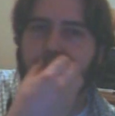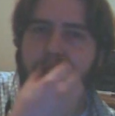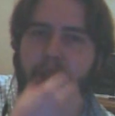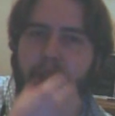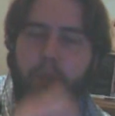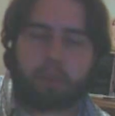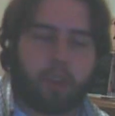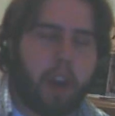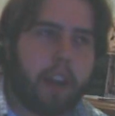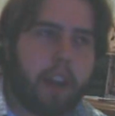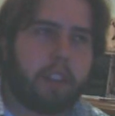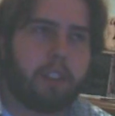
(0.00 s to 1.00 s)
You know,
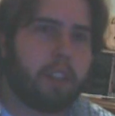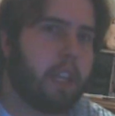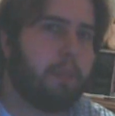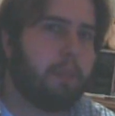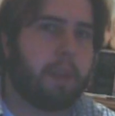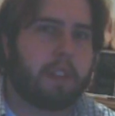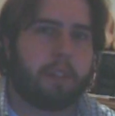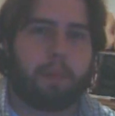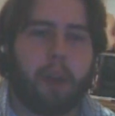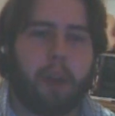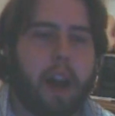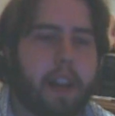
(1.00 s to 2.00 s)
trying to keep it a
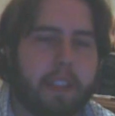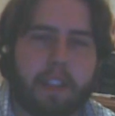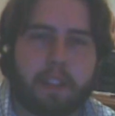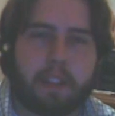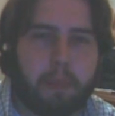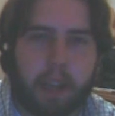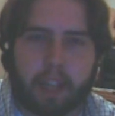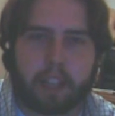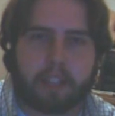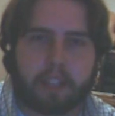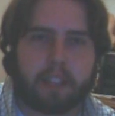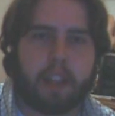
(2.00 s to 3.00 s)
surprise doesn't make
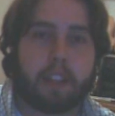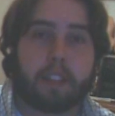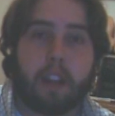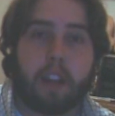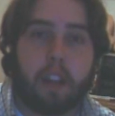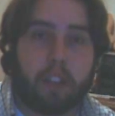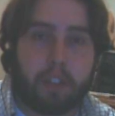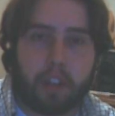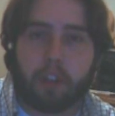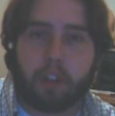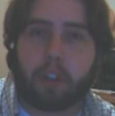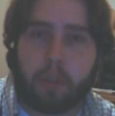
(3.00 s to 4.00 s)
any sense.
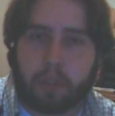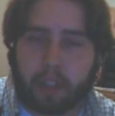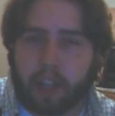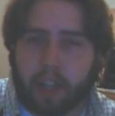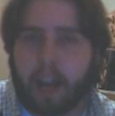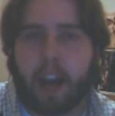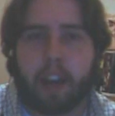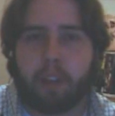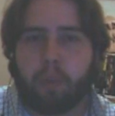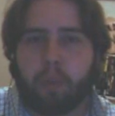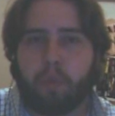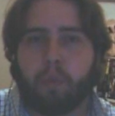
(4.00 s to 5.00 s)
Jericho is a guy
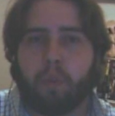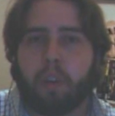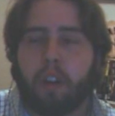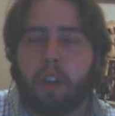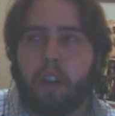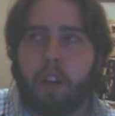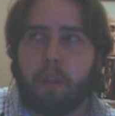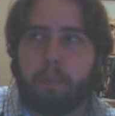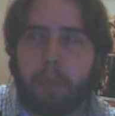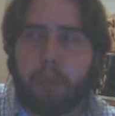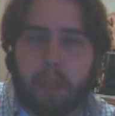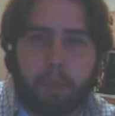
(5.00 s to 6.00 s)
who
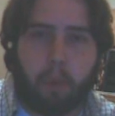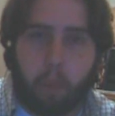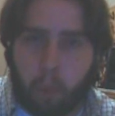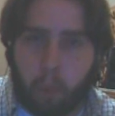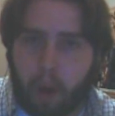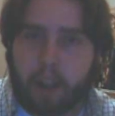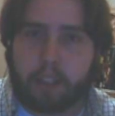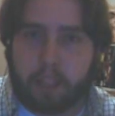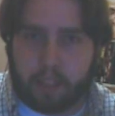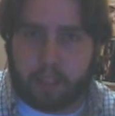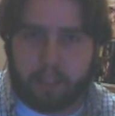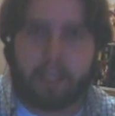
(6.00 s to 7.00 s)
people want
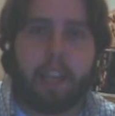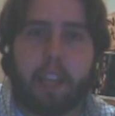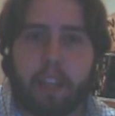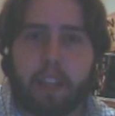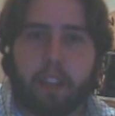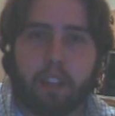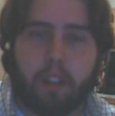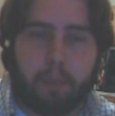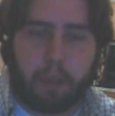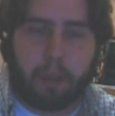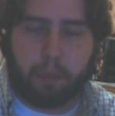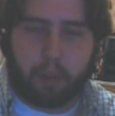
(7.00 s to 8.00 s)
to see,
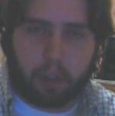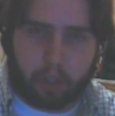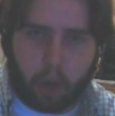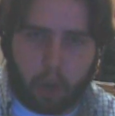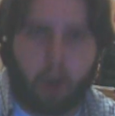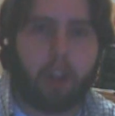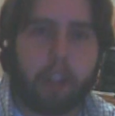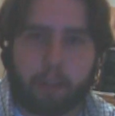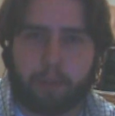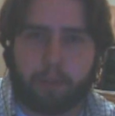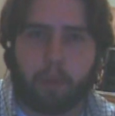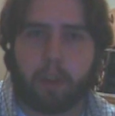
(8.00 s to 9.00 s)
people are
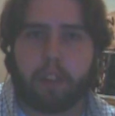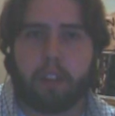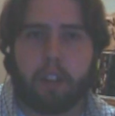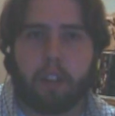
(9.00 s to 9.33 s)
calling for it.